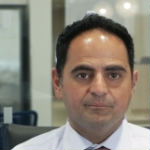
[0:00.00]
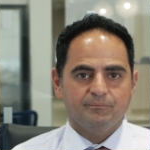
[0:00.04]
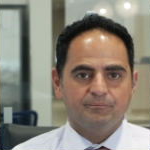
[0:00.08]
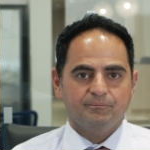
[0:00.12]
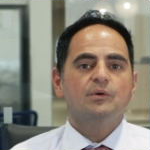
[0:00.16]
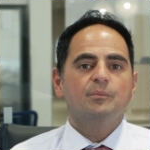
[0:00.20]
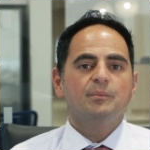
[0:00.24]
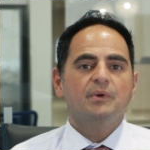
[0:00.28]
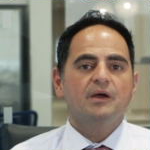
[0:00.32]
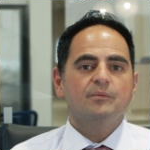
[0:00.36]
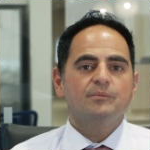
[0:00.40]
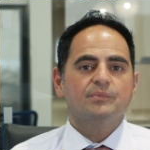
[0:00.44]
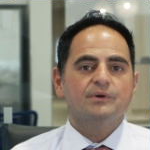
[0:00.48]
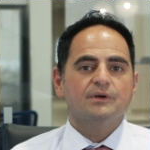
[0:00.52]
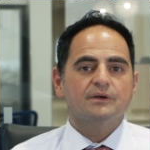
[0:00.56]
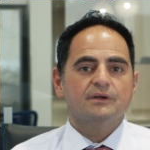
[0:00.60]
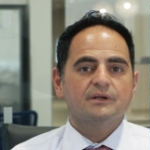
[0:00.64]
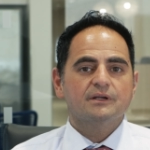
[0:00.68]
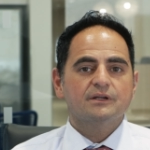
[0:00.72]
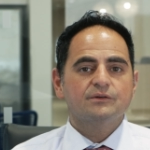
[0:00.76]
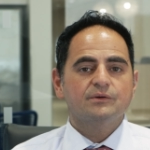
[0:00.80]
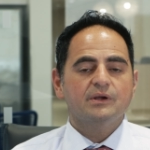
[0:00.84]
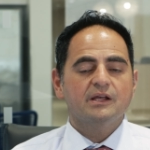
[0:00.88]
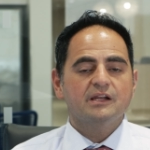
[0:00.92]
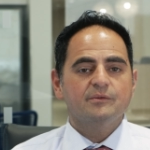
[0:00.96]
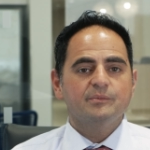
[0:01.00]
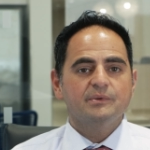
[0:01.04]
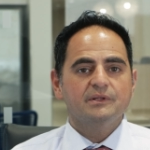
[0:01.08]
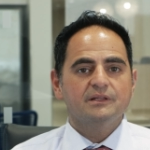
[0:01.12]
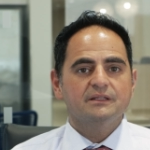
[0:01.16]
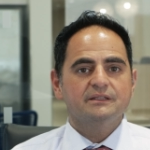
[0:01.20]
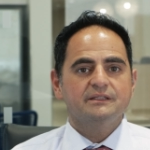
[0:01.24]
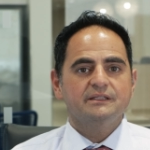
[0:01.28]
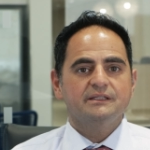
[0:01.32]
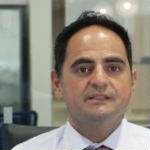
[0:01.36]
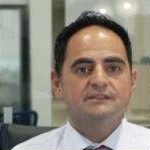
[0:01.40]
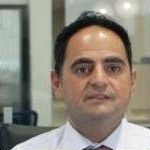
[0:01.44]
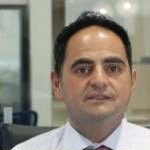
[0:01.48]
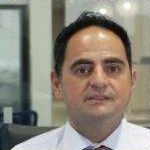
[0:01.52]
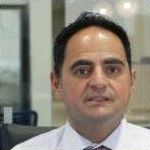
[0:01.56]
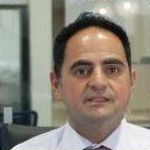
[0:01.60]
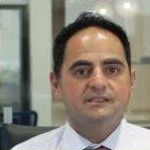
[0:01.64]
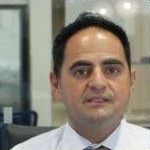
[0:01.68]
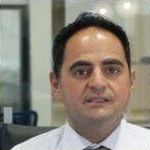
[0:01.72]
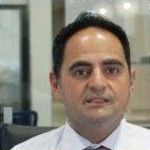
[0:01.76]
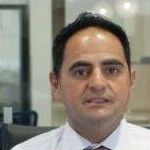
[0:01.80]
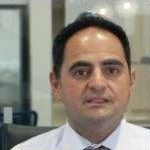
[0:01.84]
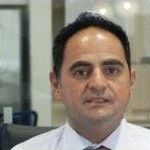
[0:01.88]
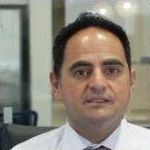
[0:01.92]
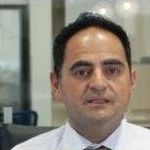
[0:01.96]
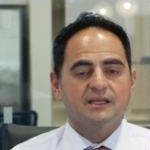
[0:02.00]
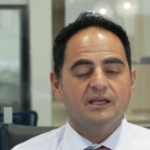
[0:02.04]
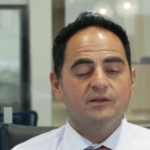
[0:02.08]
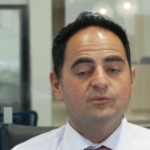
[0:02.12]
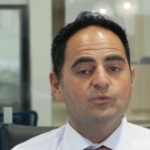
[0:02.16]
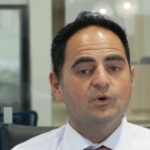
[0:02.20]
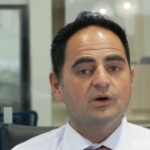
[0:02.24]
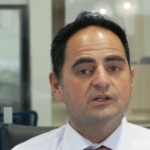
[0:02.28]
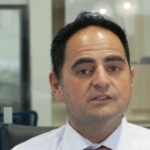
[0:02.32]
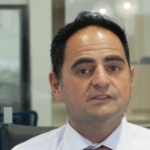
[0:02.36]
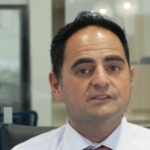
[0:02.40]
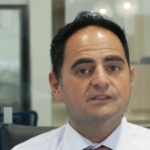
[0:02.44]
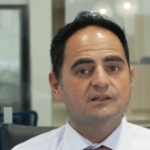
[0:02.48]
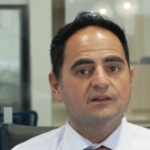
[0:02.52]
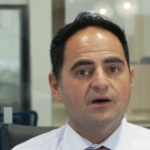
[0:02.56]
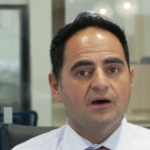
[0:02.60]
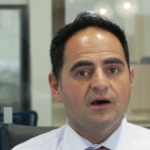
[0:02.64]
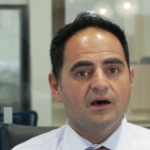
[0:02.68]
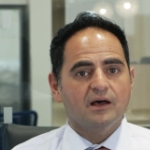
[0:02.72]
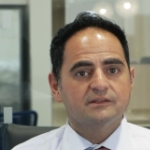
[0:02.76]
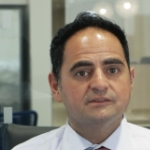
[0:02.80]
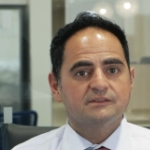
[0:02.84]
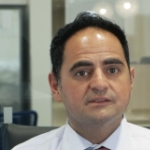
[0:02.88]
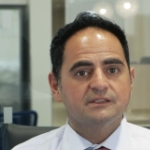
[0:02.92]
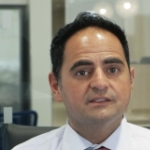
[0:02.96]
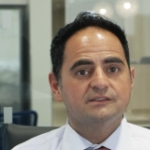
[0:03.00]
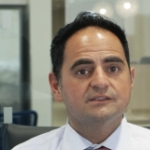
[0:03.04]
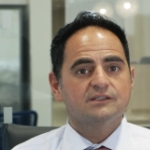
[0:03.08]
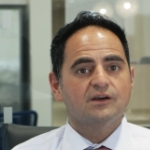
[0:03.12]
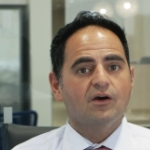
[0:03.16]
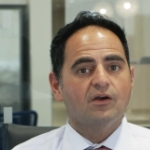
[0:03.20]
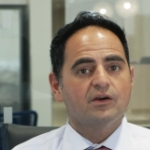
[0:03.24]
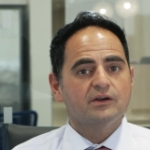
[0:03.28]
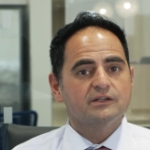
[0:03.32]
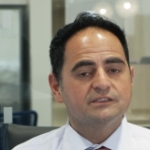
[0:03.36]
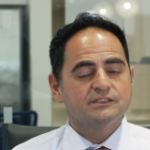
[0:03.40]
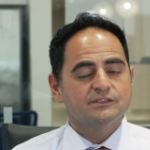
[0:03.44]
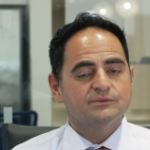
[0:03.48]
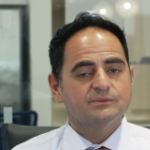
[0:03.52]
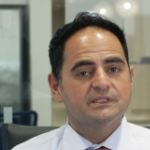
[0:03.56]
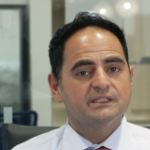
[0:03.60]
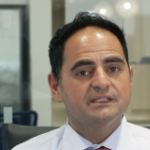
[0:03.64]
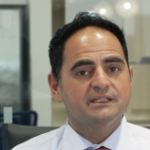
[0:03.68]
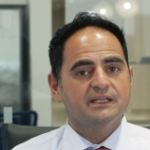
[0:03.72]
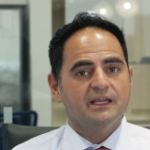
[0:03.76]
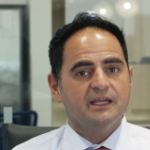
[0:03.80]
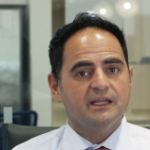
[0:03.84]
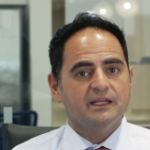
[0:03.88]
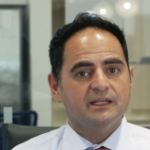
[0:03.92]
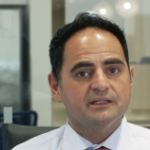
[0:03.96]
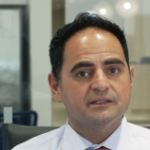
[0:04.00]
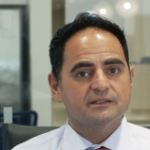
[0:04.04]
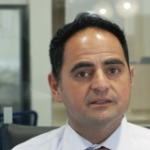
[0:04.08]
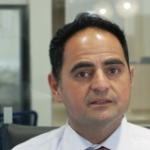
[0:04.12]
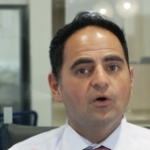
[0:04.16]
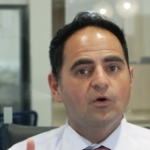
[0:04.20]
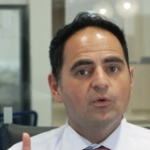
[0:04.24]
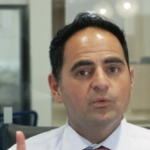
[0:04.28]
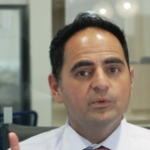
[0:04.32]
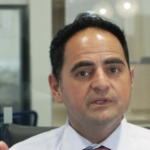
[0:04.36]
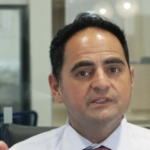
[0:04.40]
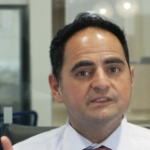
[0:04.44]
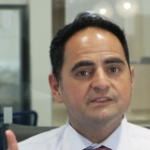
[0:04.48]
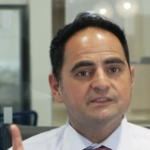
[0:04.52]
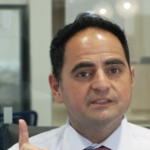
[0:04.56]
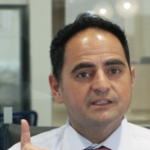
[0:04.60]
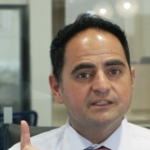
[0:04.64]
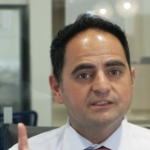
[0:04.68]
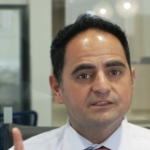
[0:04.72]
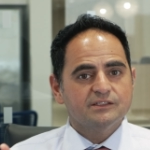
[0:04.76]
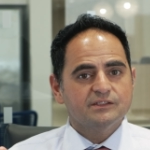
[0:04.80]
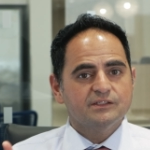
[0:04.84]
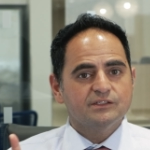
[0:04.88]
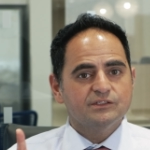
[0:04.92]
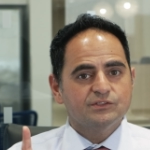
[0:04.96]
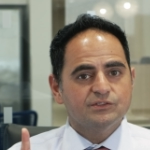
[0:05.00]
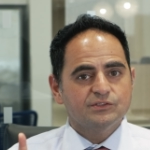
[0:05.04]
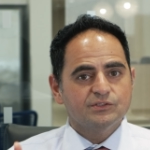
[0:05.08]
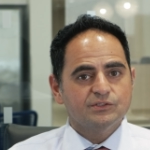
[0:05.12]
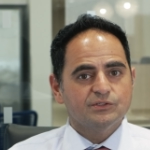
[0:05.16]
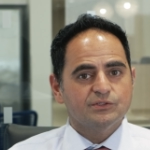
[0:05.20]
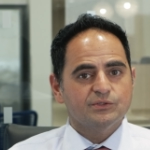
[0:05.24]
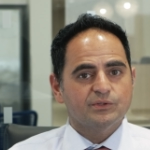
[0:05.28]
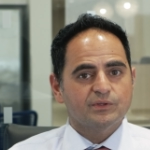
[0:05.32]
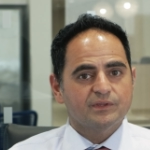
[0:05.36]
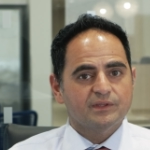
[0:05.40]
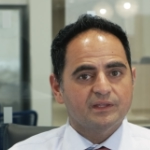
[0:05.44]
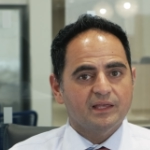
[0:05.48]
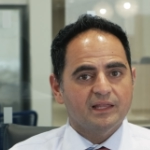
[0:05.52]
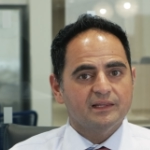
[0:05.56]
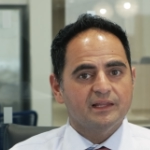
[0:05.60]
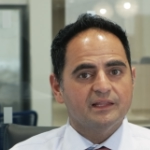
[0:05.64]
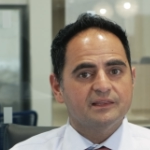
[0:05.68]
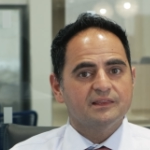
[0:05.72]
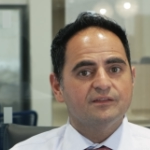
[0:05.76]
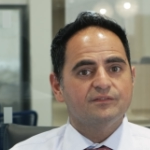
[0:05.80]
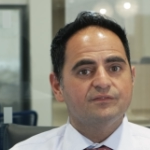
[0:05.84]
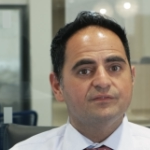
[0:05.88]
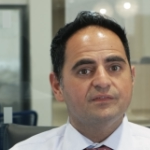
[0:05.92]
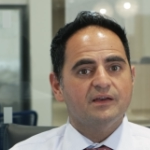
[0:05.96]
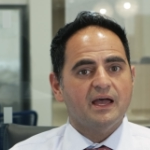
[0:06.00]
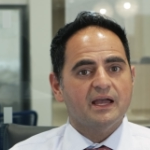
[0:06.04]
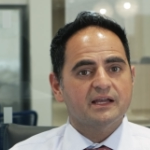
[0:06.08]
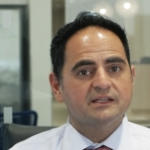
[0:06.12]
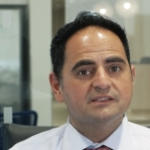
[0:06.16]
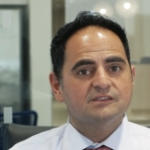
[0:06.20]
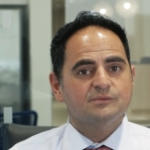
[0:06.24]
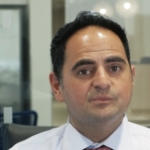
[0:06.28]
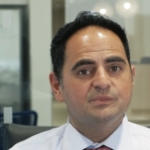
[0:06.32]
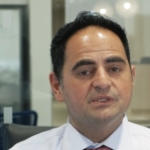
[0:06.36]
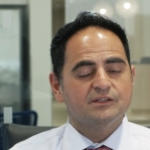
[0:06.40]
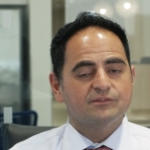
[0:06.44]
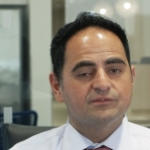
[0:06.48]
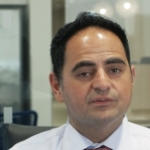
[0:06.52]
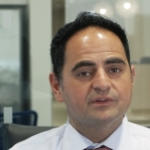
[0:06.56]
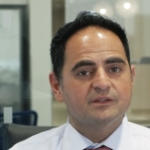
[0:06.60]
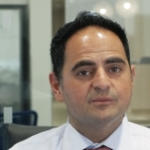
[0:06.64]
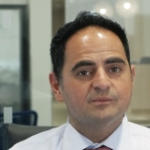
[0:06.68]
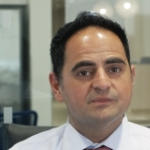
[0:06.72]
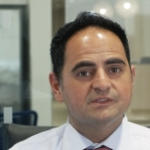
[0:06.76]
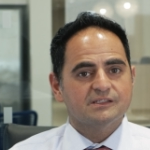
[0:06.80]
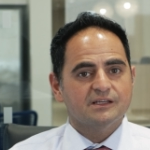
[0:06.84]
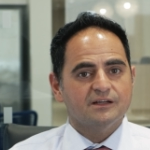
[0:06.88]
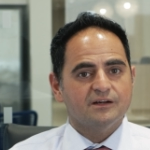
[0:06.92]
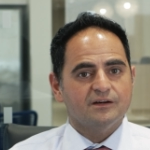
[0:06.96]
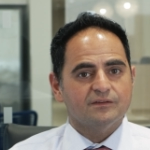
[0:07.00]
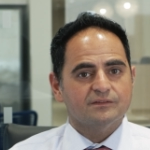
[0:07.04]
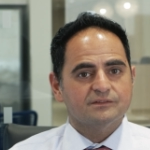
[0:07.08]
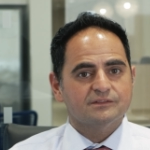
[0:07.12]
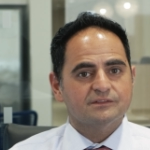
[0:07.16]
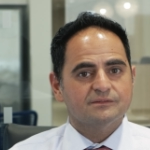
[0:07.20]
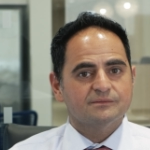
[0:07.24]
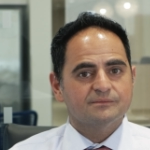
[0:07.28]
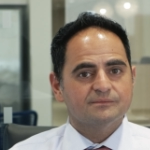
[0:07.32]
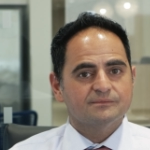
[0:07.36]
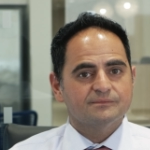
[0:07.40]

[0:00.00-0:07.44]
Remember, credibility is key, and once lost, it's hard to regain. Always stick to the truth and let the facts speak for themselves.